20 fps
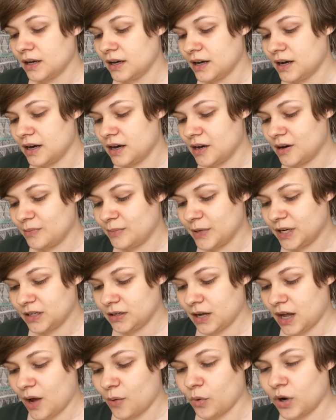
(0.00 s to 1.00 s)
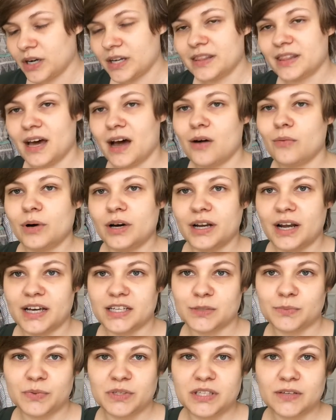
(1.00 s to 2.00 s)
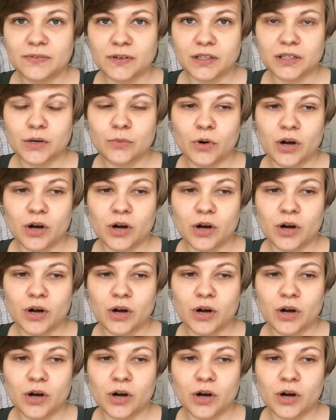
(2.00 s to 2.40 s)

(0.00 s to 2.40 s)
I wanted that one. I specifically